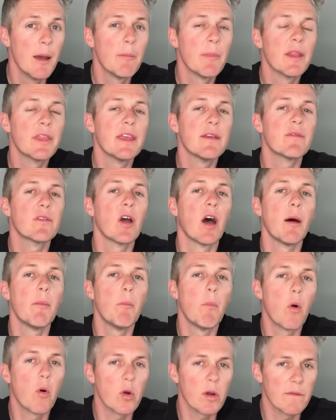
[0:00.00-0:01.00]
but they've got
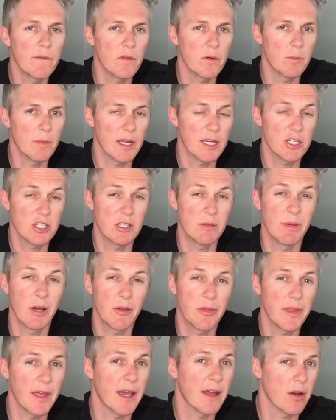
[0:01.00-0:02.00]
more information
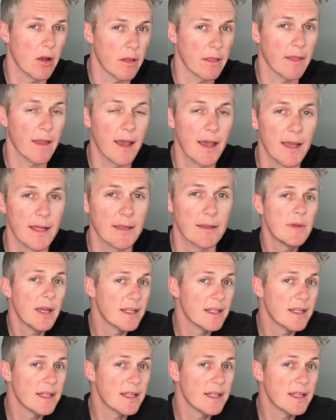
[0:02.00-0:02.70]
about that online.